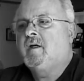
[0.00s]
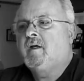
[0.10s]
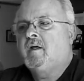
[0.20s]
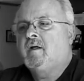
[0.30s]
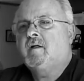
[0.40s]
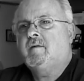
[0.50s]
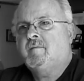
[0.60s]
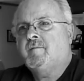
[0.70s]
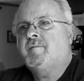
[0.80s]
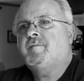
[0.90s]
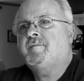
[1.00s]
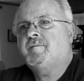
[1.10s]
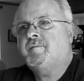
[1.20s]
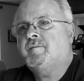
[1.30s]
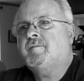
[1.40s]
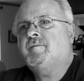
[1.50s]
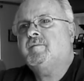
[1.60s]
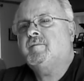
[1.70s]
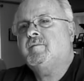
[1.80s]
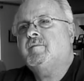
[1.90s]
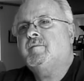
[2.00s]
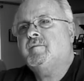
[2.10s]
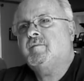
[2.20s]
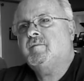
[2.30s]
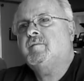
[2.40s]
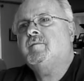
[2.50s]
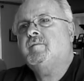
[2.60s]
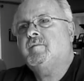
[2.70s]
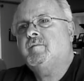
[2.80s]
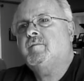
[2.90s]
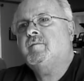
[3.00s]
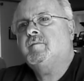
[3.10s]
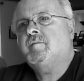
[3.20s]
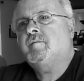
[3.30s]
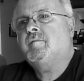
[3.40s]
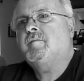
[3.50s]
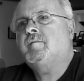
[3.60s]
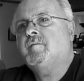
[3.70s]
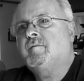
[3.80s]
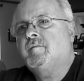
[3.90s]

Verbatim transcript: We were prepared for emergent, you know, a, a disaster.